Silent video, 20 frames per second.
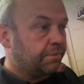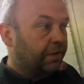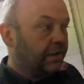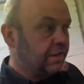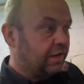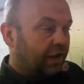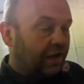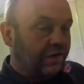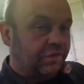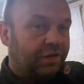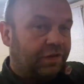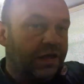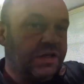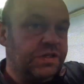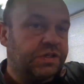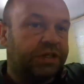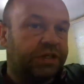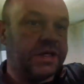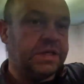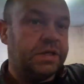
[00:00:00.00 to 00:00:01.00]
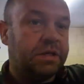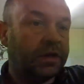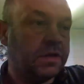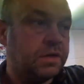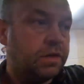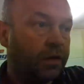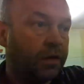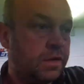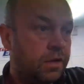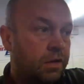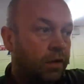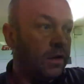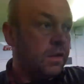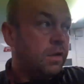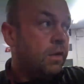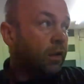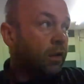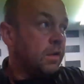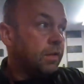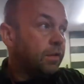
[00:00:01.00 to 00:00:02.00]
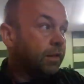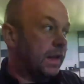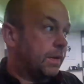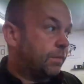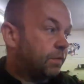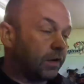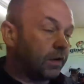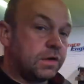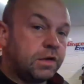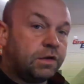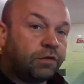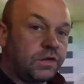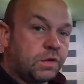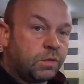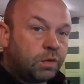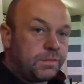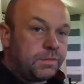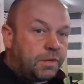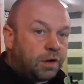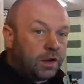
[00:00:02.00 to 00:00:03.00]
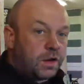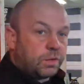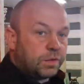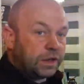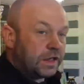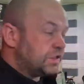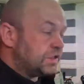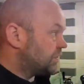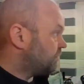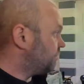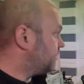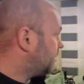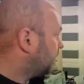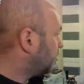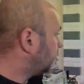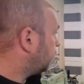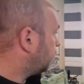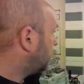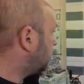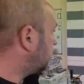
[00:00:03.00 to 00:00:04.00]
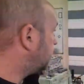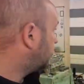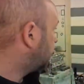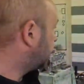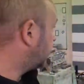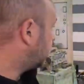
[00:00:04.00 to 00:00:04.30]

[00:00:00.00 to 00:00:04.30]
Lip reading: to be the last engine that we're going to do in my old engine build room.